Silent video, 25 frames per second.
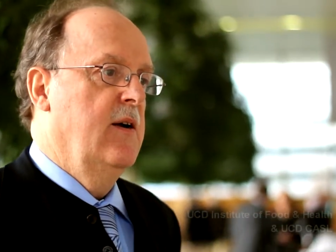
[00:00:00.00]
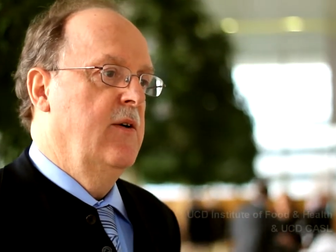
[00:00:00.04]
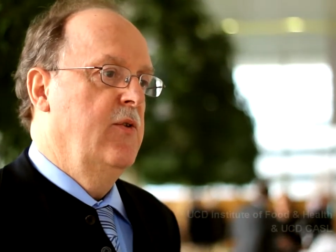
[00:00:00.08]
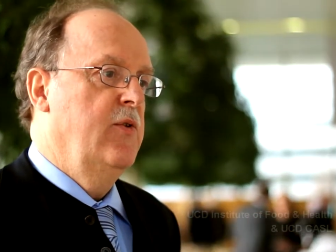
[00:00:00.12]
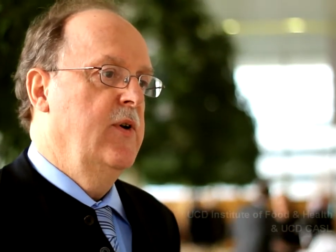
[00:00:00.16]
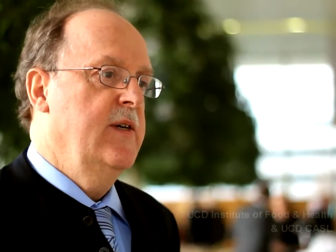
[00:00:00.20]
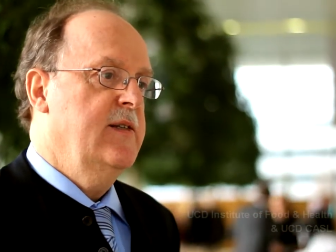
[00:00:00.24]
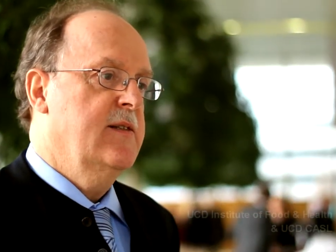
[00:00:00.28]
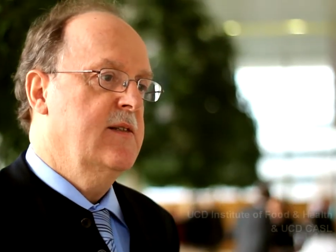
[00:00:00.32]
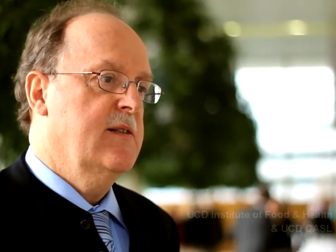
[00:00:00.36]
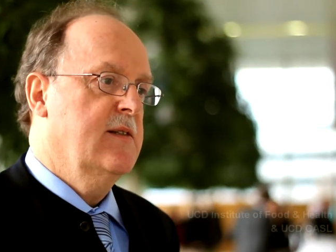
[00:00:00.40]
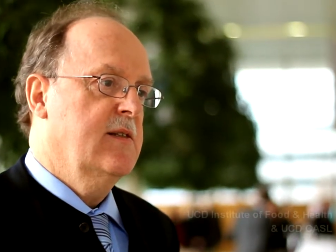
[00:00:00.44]

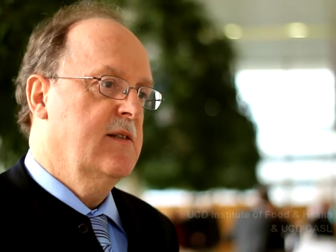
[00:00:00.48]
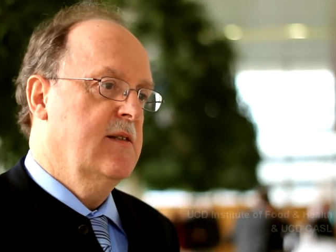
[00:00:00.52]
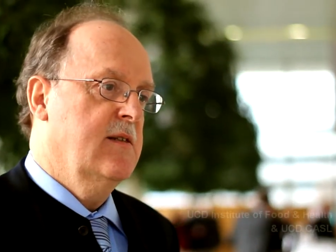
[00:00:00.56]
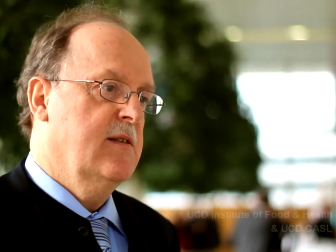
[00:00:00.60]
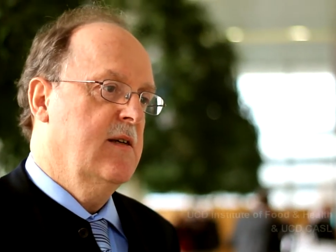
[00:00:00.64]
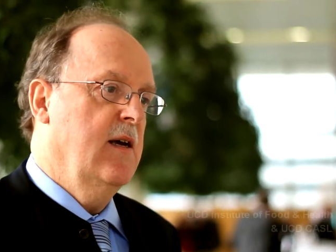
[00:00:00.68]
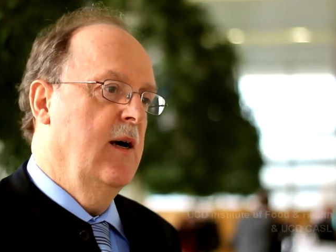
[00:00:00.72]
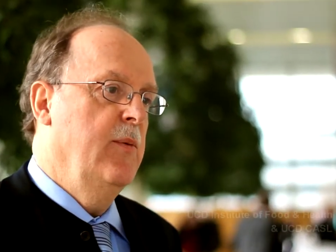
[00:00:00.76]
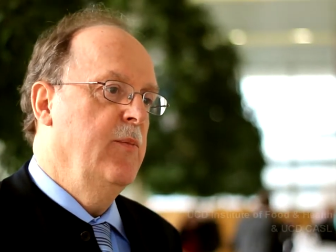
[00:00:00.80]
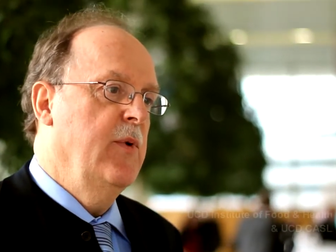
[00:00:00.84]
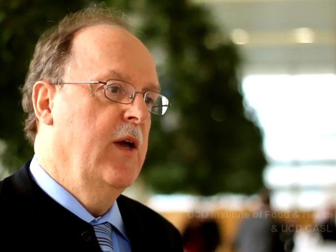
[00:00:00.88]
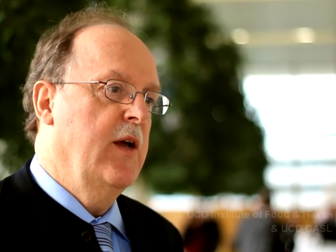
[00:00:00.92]
Risks
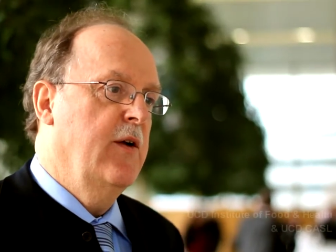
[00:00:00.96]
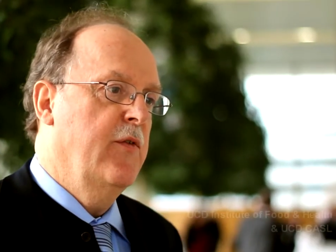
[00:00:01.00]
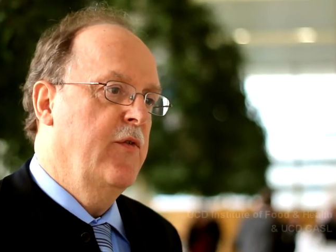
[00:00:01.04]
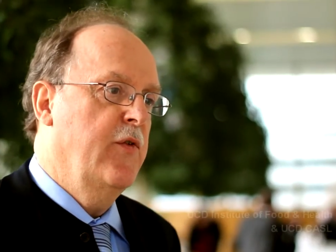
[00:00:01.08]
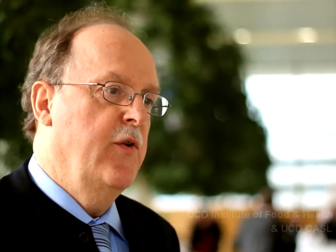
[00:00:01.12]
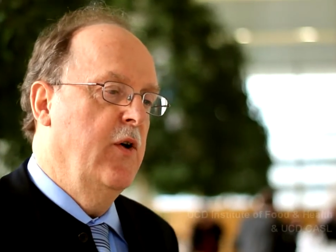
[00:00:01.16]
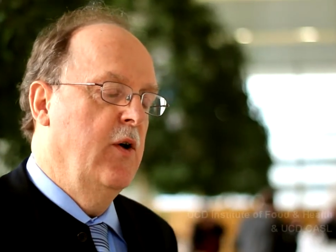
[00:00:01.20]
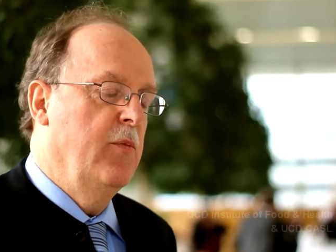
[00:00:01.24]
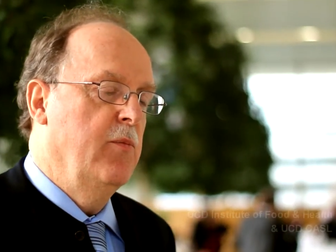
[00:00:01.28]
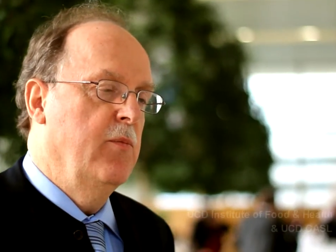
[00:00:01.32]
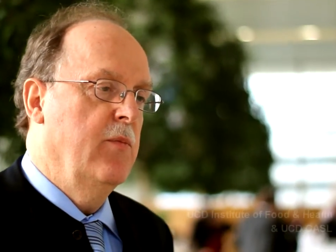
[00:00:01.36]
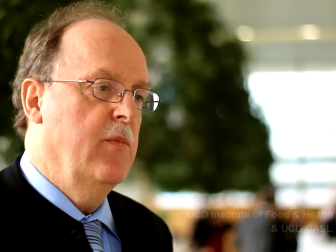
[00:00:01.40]
coming
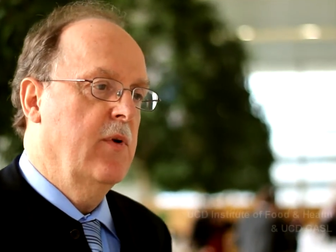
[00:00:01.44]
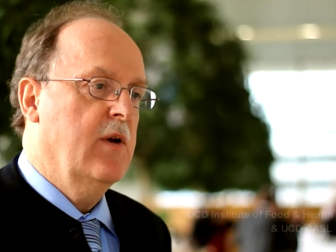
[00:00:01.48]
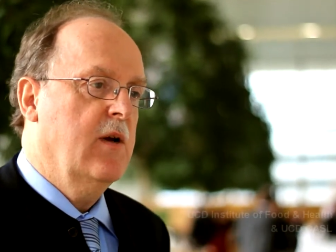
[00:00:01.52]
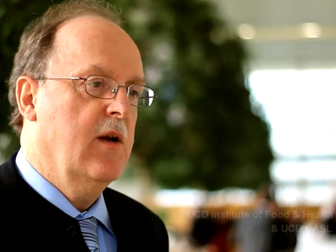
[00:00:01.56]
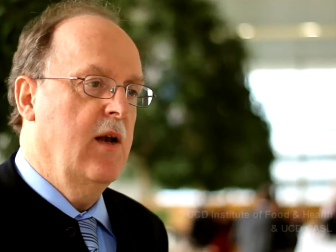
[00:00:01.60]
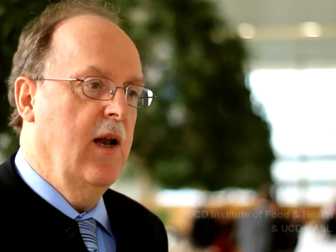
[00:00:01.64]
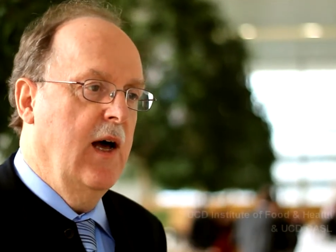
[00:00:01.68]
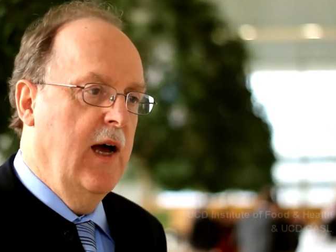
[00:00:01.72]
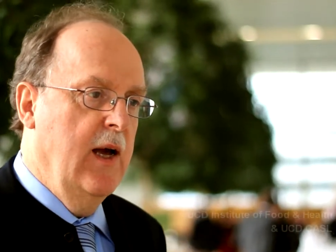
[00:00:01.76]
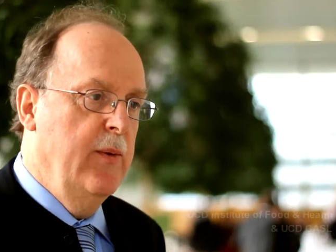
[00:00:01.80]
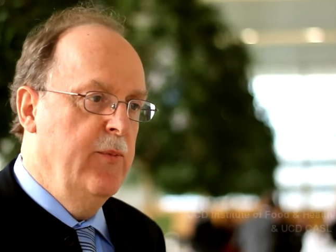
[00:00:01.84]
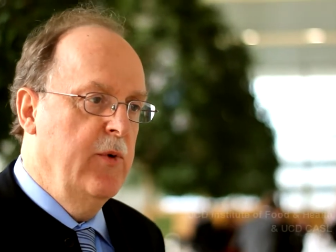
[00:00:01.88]
from
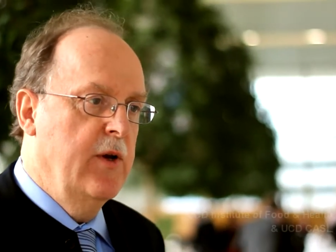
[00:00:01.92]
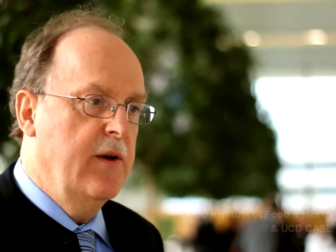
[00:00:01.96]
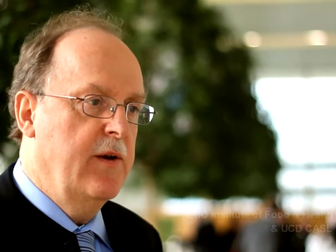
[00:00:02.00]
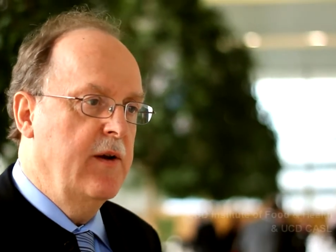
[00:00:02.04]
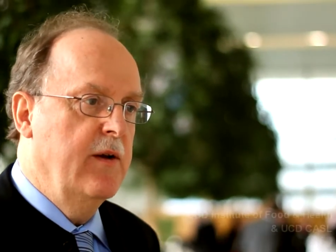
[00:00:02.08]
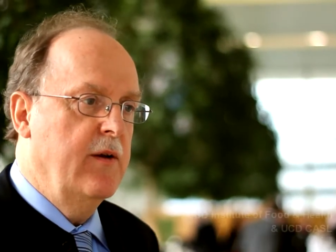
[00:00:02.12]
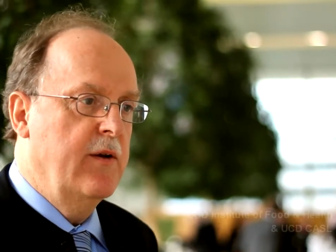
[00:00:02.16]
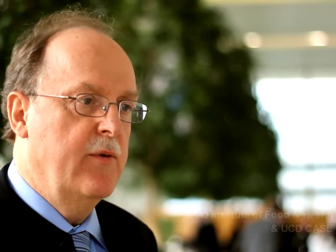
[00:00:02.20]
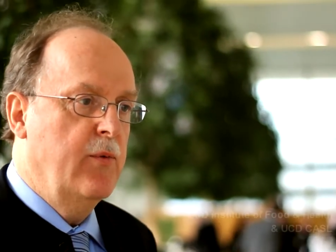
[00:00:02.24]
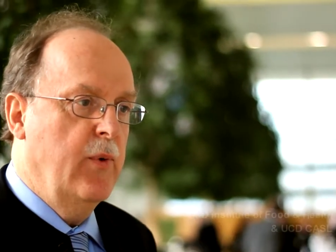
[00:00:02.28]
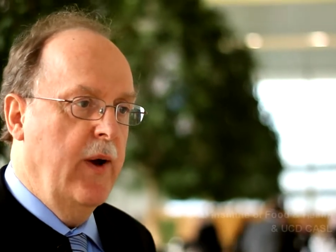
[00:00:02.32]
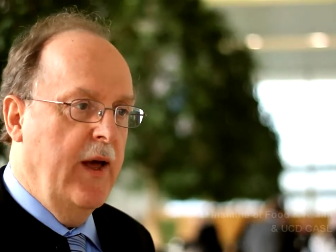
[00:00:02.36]
climate
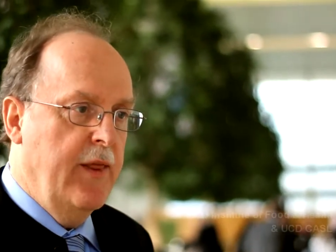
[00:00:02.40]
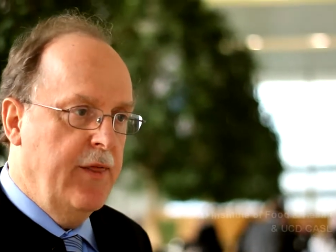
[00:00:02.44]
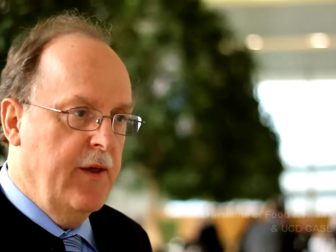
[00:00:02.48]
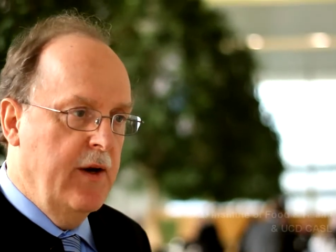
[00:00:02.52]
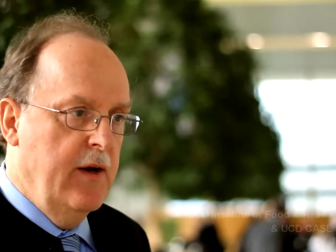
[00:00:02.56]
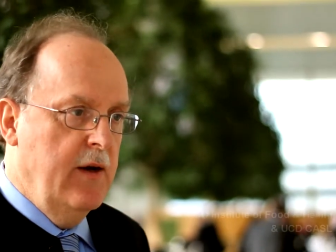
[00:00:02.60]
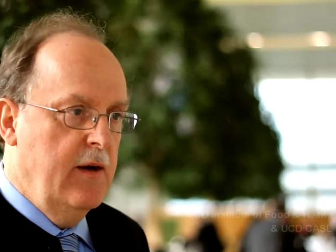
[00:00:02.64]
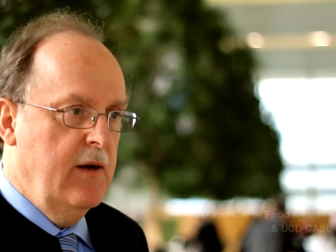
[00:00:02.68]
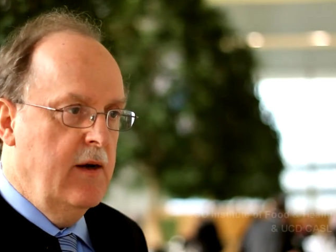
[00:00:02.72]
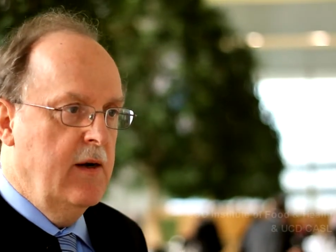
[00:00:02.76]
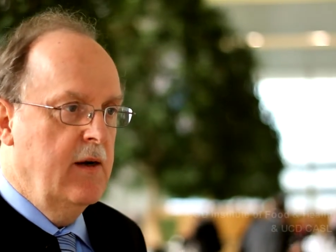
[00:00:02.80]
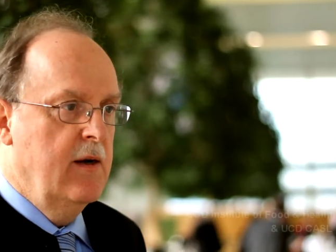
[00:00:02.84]
and
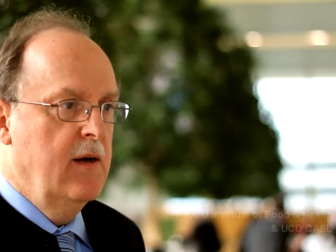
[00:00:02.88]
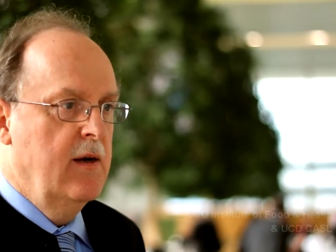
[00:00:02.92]
weather,